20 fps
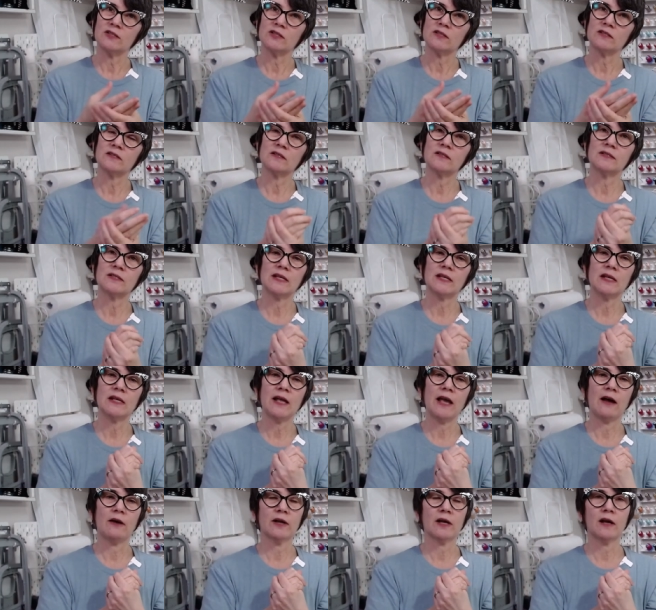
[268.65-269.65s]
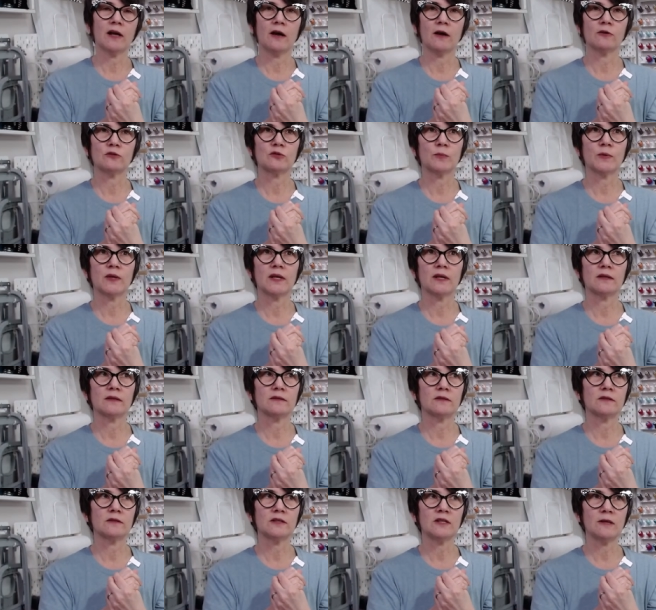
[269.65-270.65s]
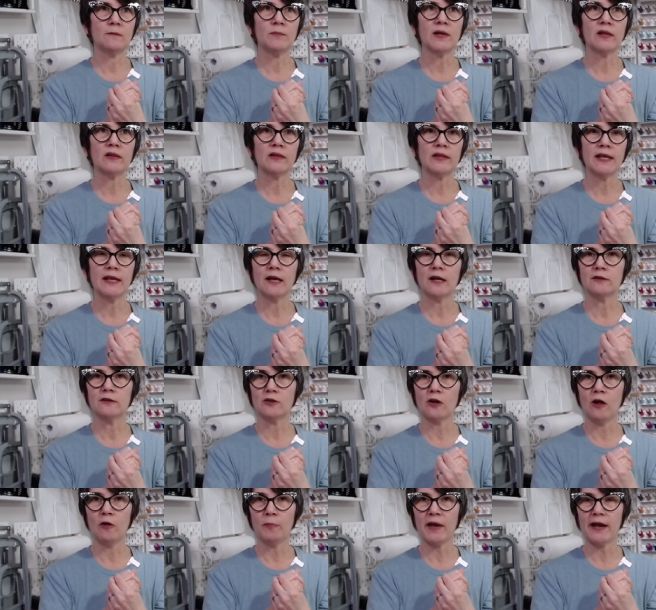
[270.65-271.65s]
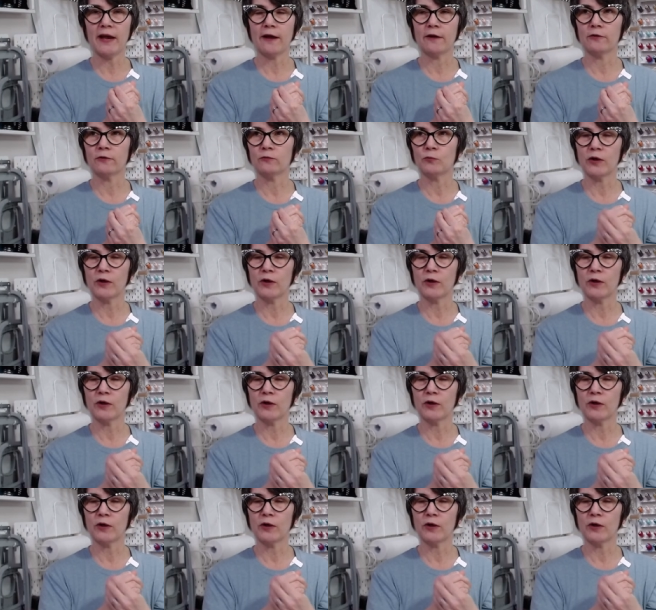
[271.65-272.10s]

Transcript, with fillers: just to see how it goes because typically a doll pattern,